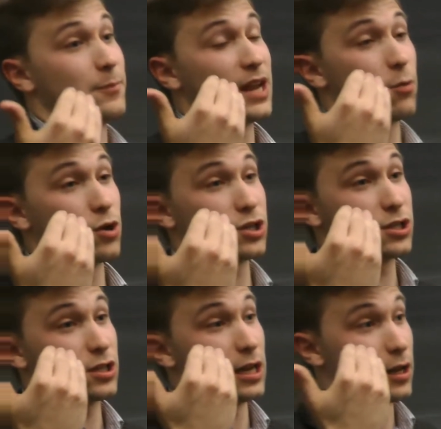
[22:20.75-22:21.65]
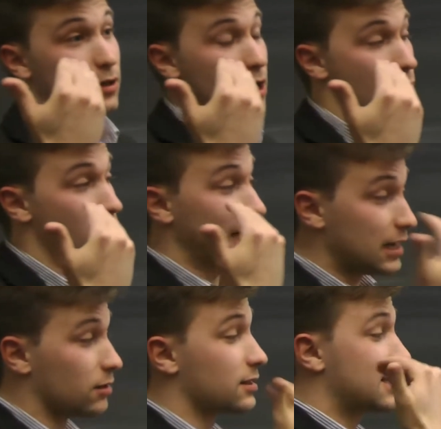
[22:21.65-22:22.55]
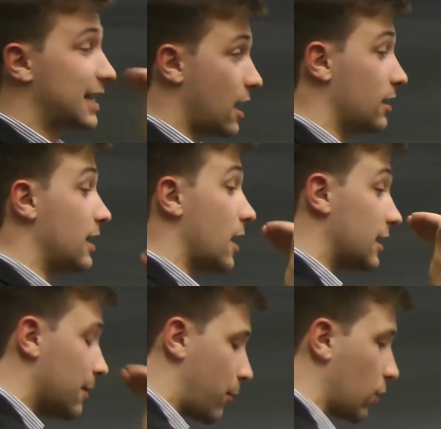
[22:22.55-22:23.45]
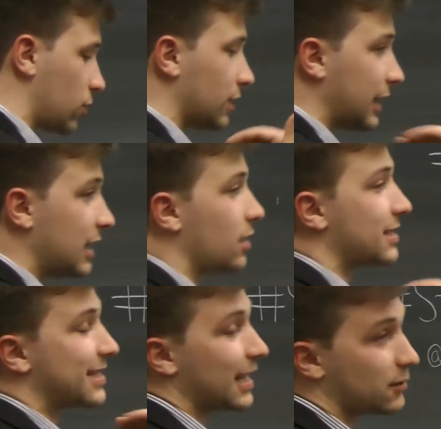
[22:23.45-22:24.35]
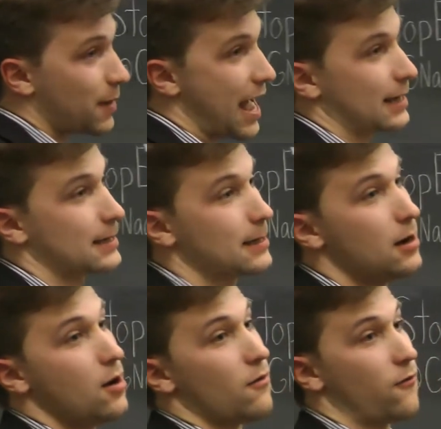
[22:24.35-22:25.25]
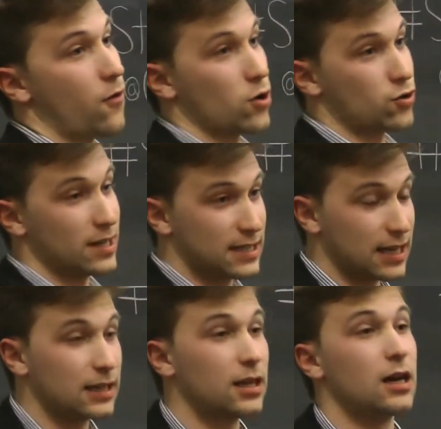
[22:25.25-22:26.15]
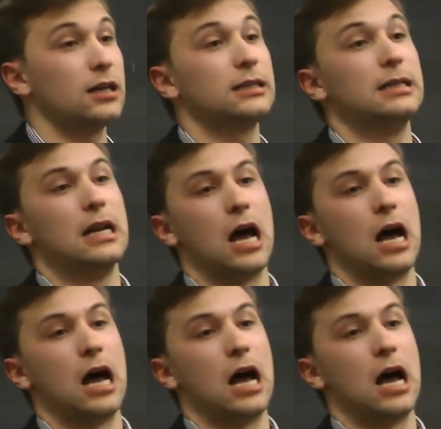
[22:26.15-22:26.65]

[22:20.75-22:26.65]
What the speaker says: there was an important legal setback for TransCanada.